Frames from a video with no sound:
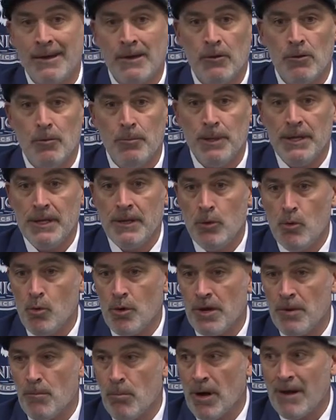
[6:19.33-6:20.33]
It'll be who
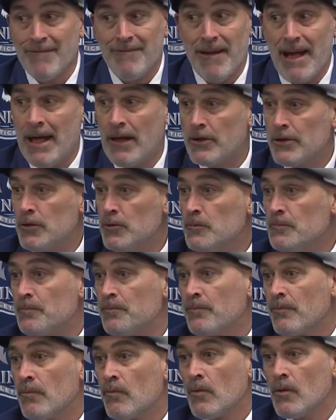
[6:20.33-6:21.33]
can bring value
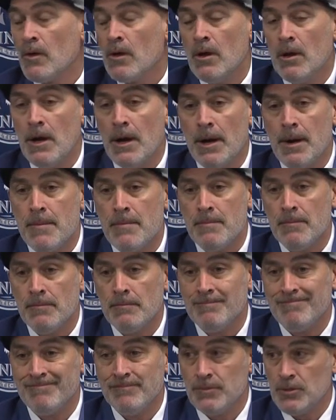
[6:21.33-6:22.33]
um,
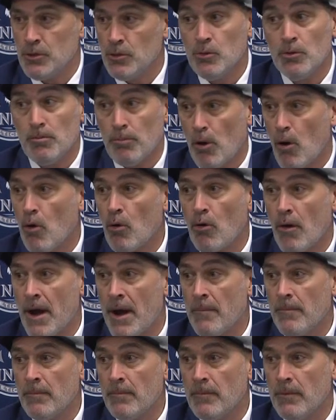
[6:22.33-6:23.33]
to the
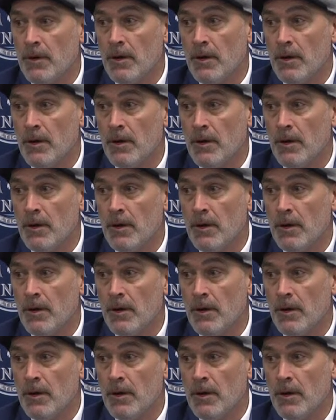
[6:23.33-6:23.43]
program.